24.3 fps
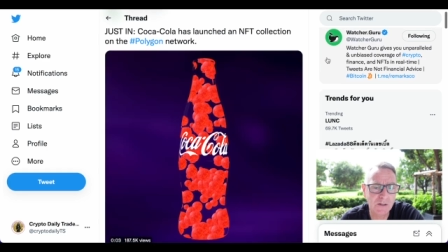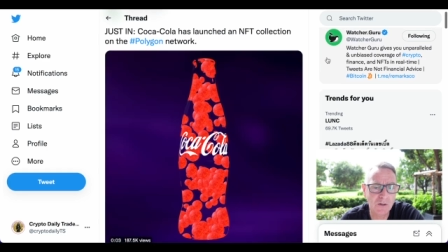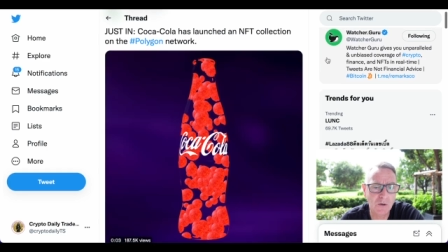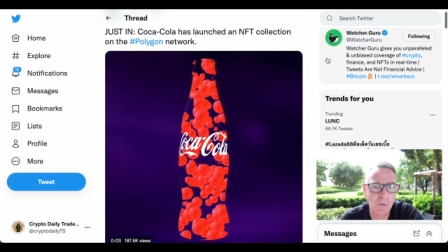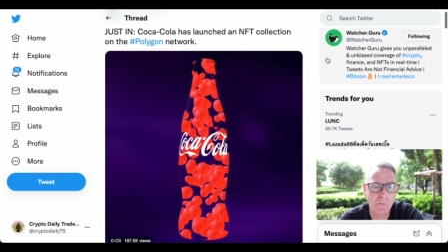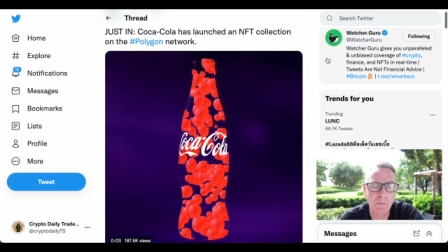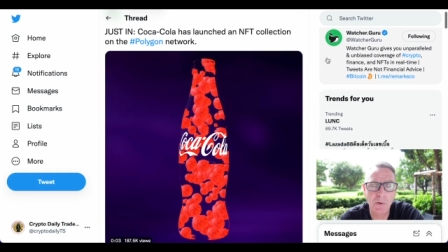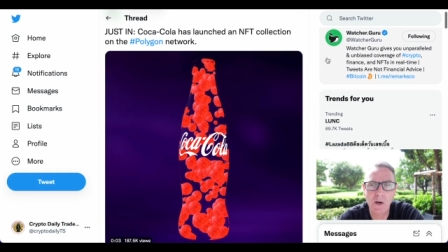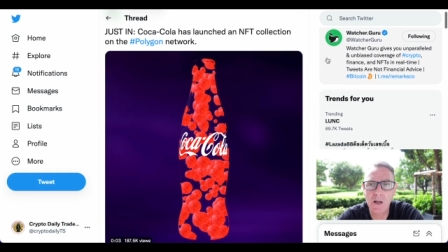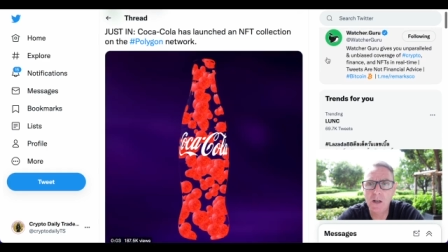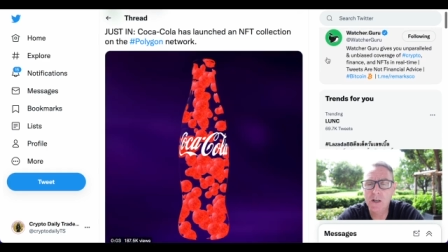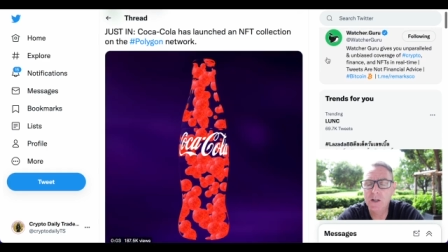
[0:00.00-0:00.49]
you know,
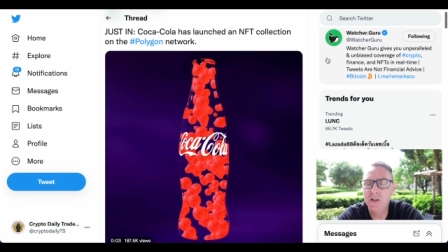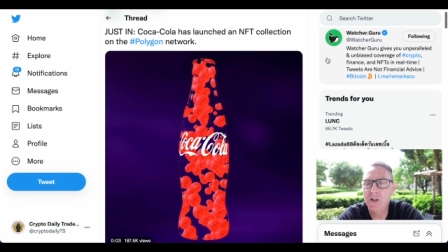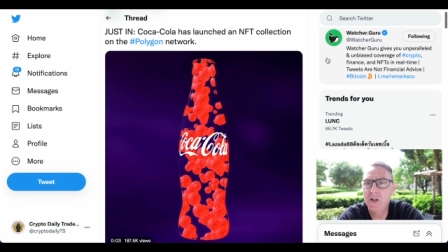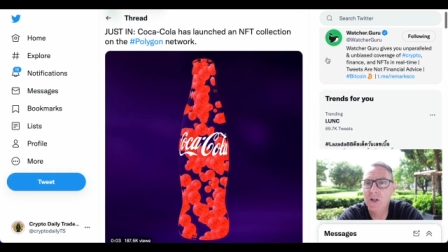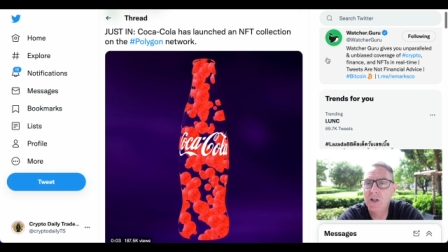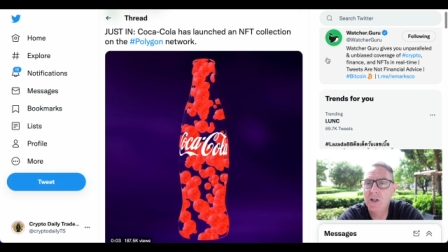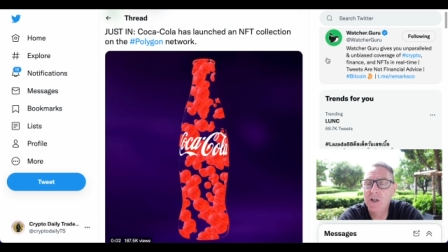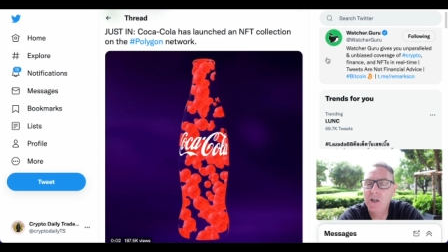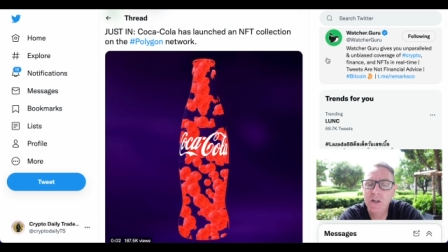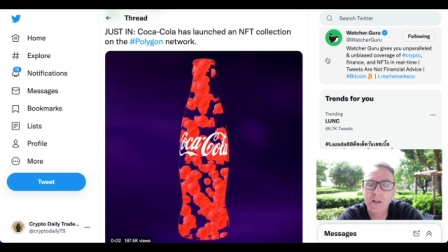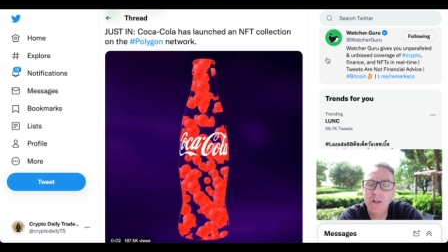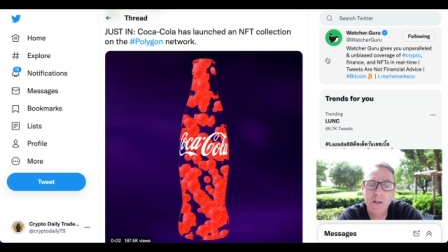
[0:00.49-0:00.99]

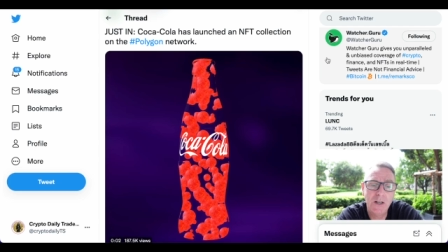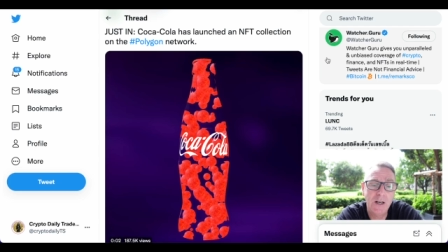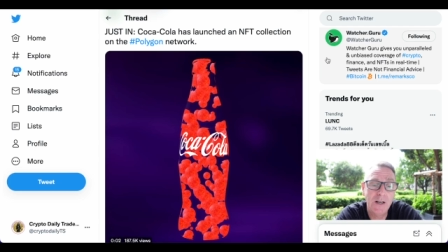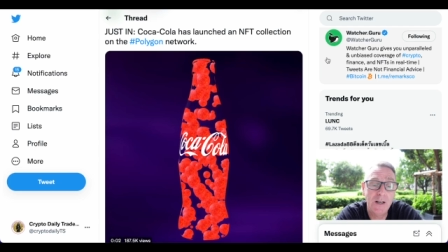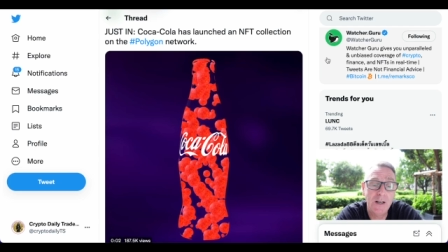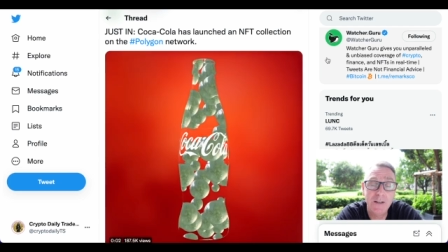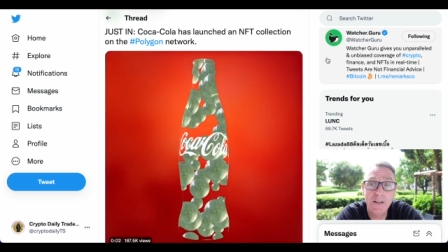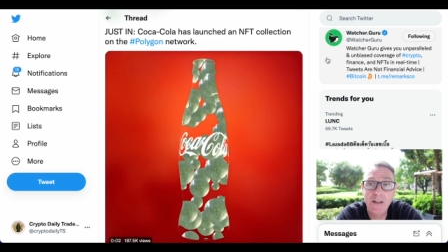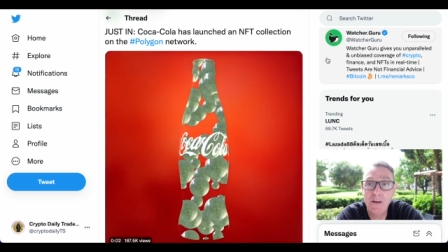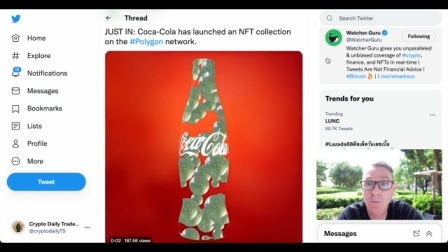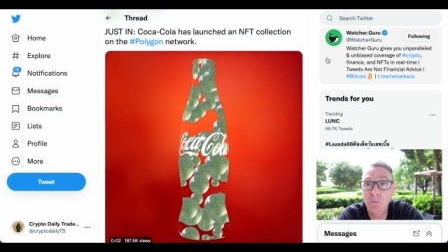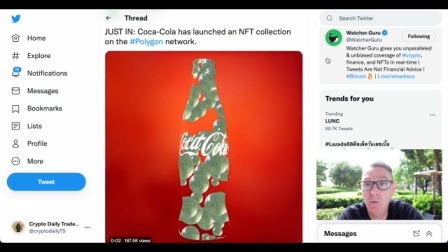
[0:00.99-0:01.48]
Polygon
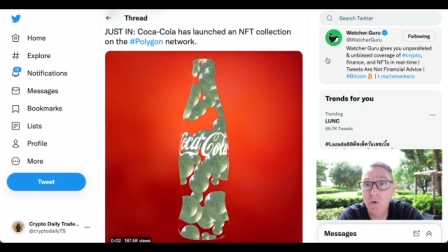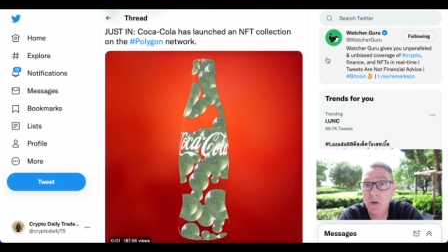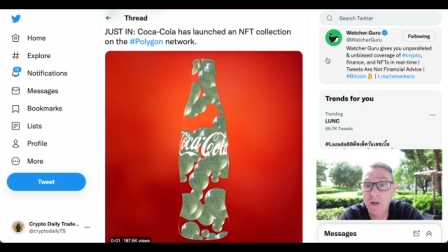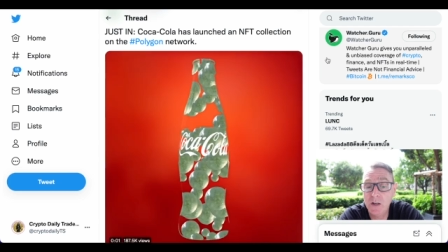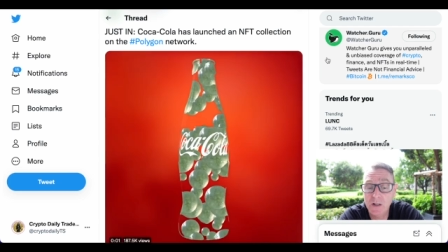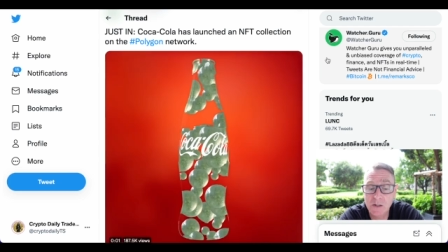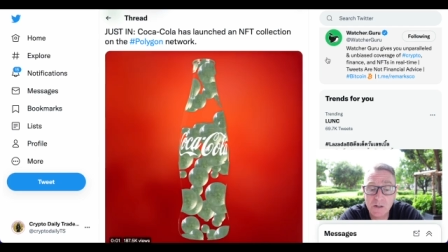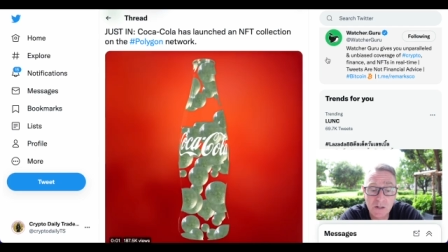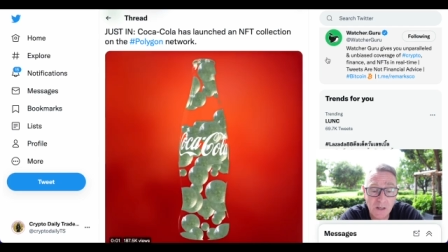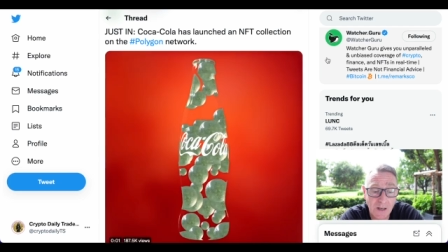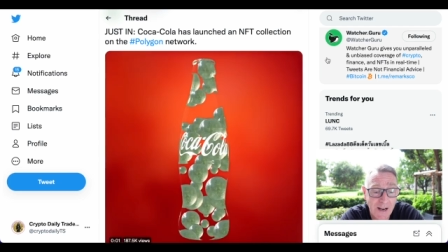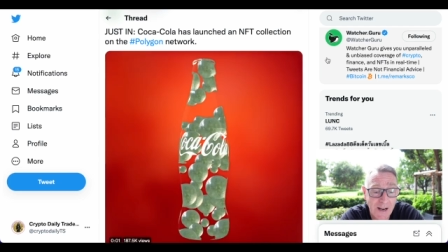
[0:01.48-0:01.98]
network
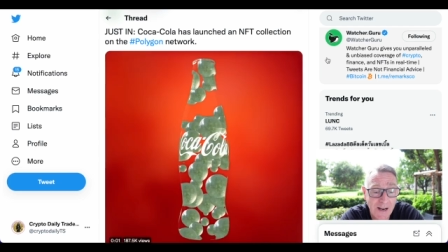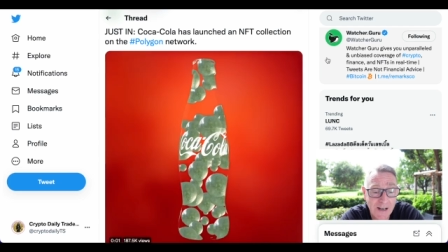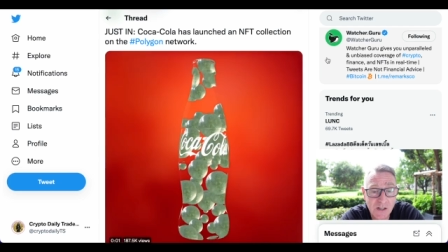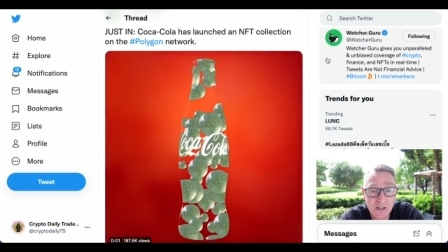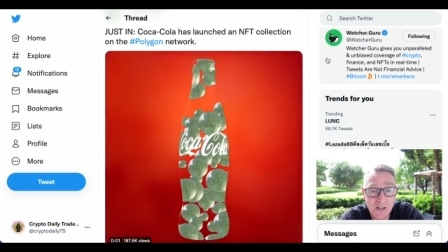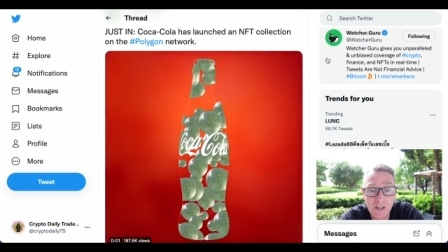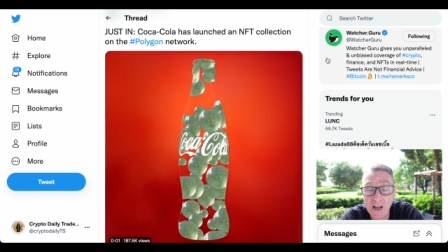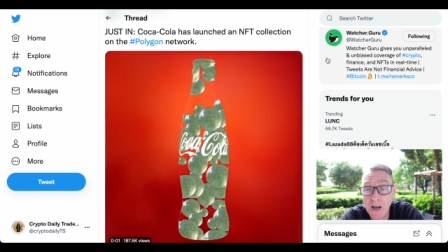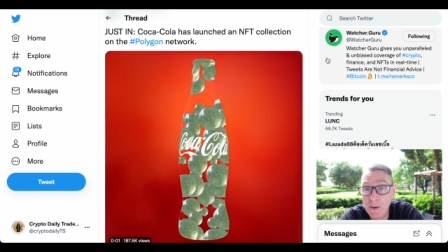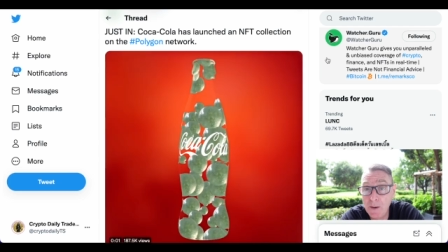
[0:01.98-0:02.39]
is actually